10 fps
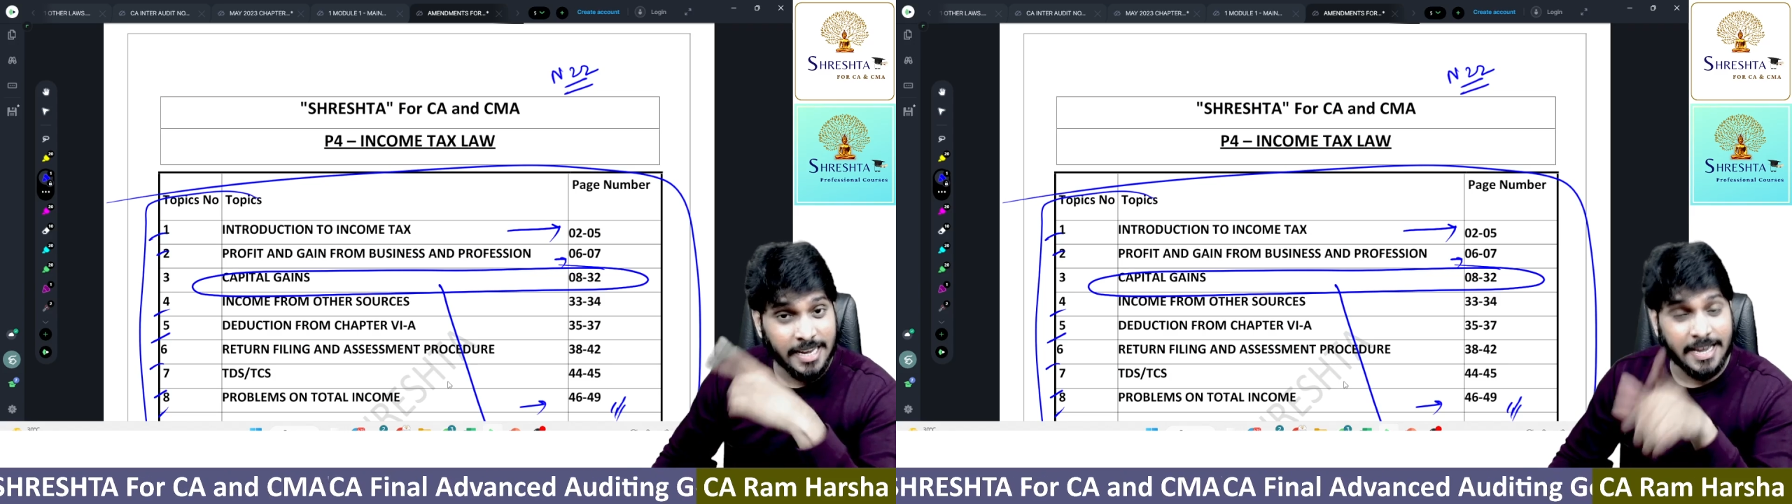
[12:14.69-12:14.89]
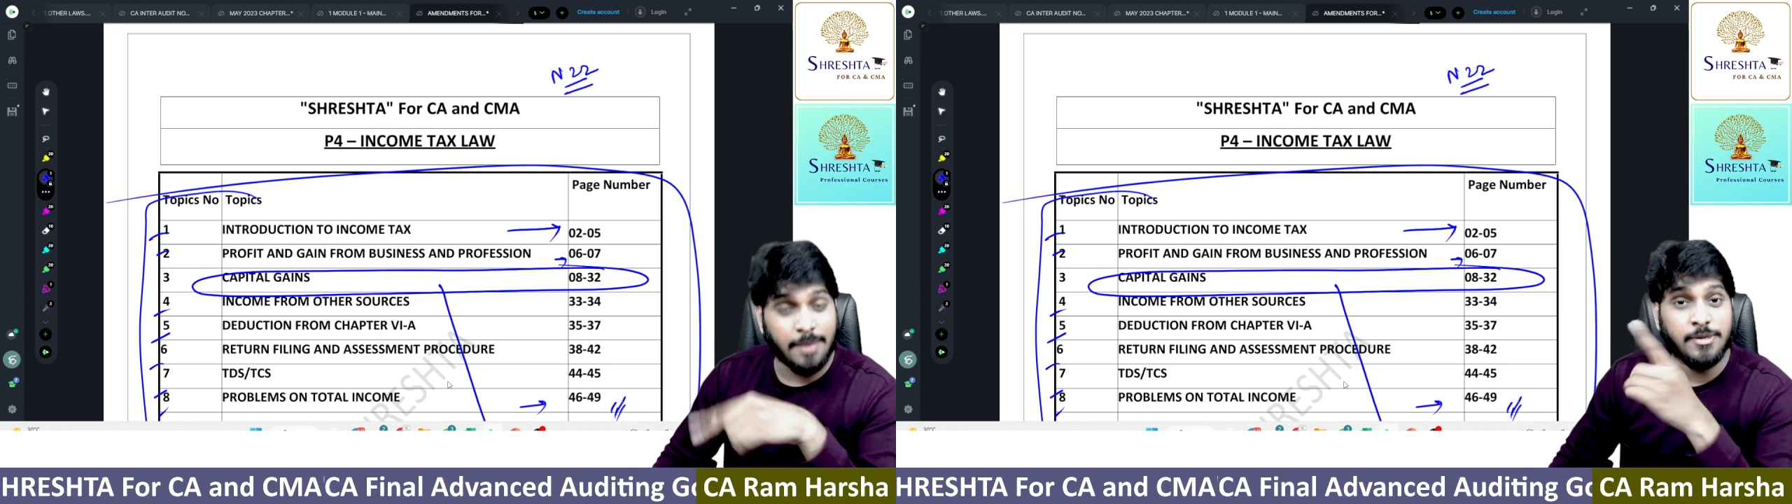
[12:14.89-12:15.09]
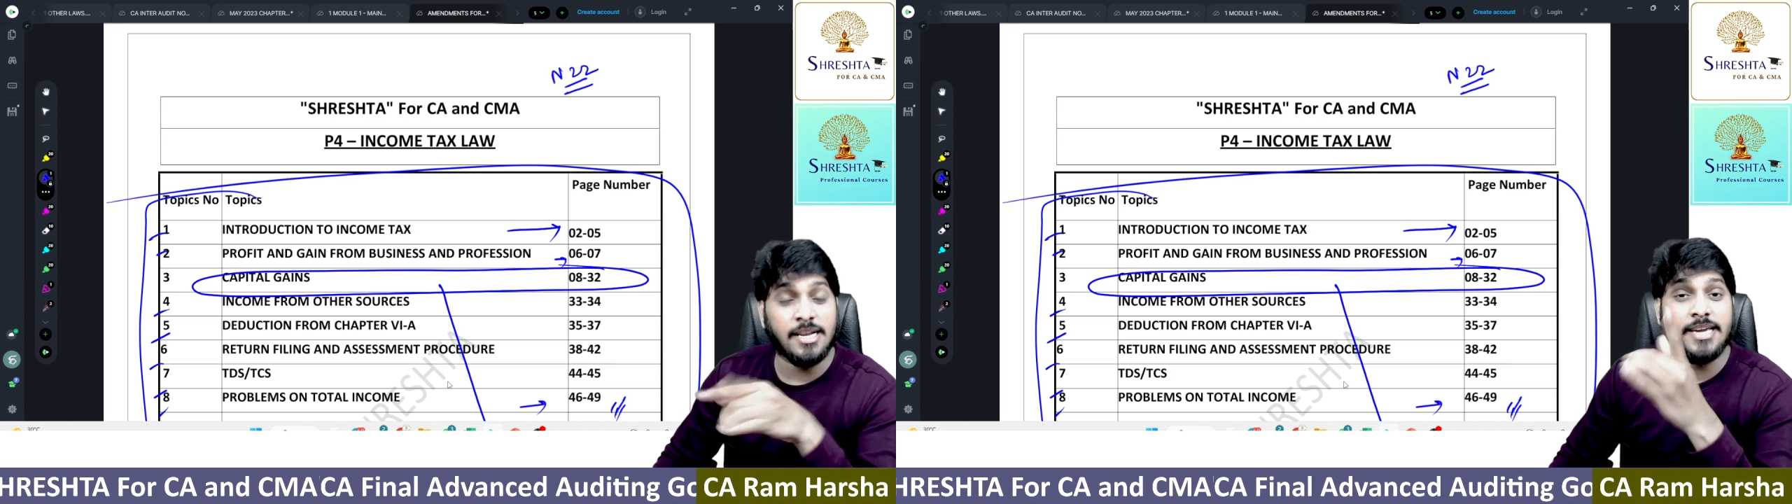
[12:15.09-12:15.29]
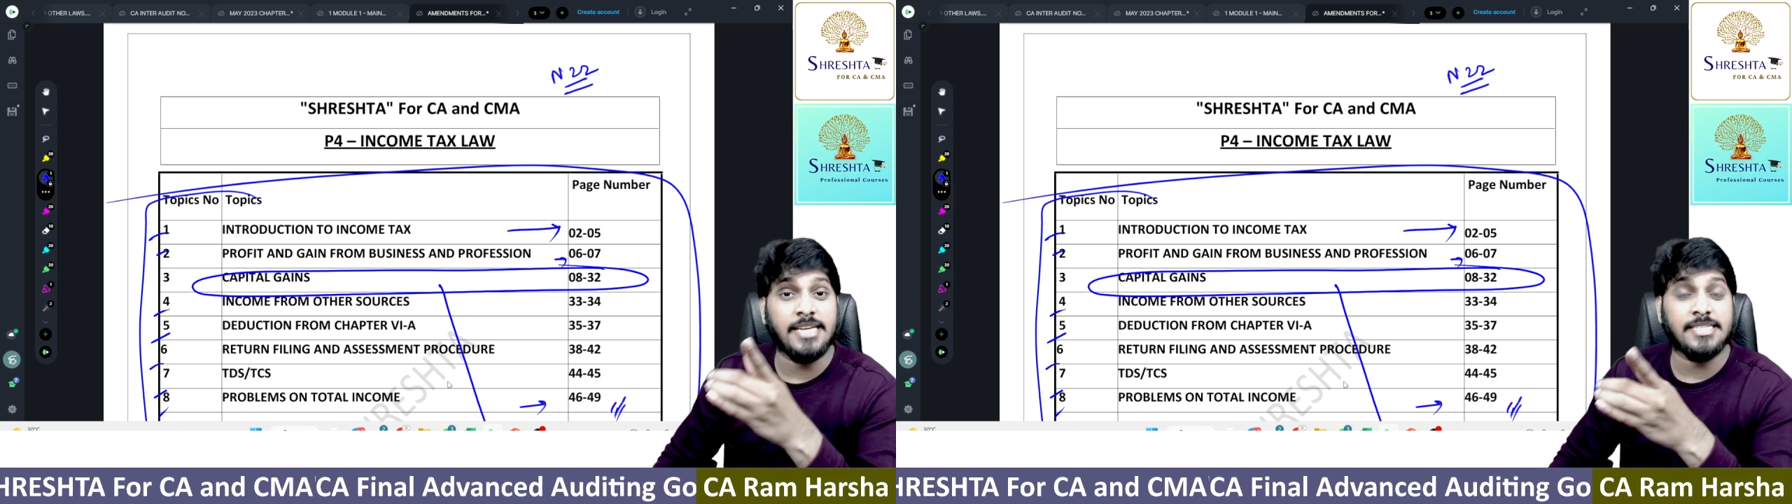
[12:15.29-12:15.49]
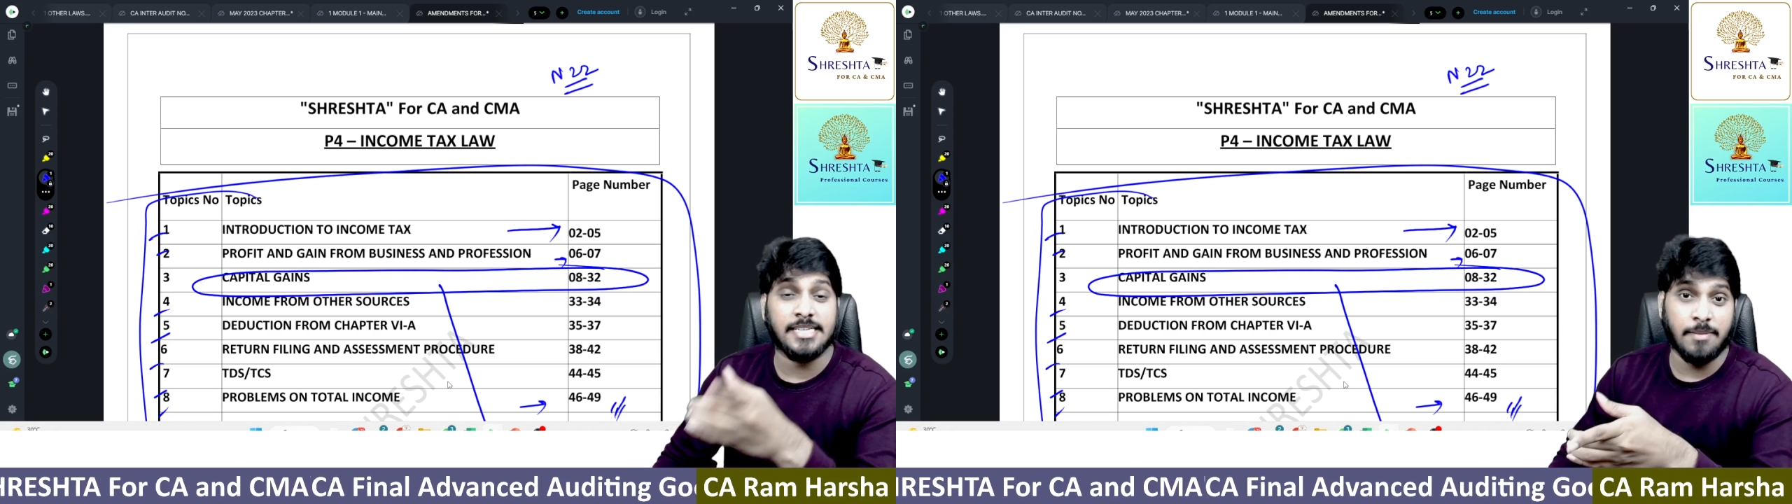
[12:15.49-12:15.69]
capital
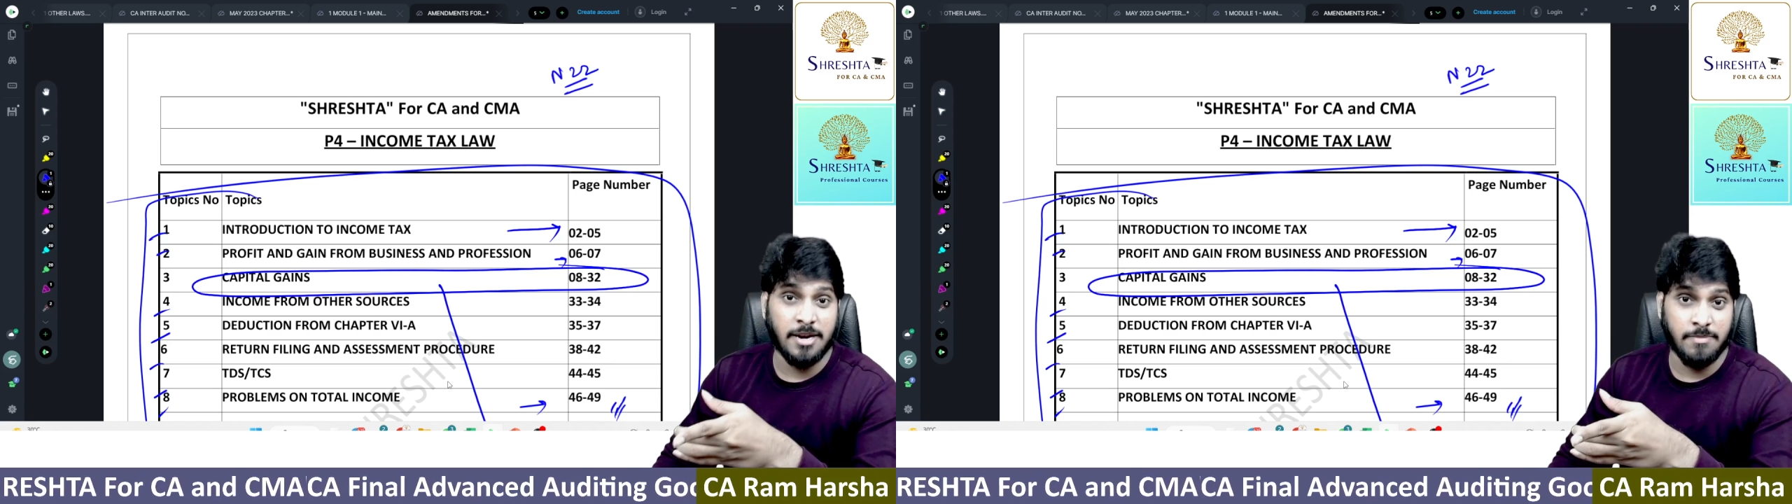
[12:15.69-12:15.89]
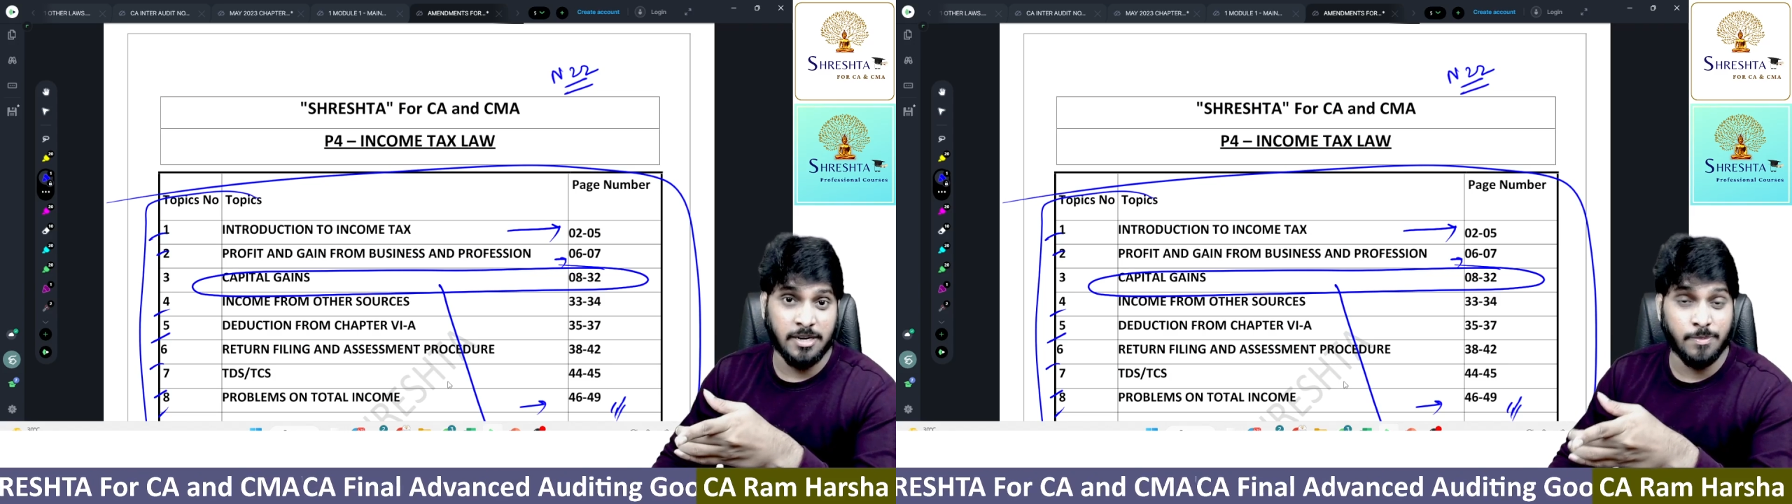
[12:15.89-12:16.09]
gains as amendment,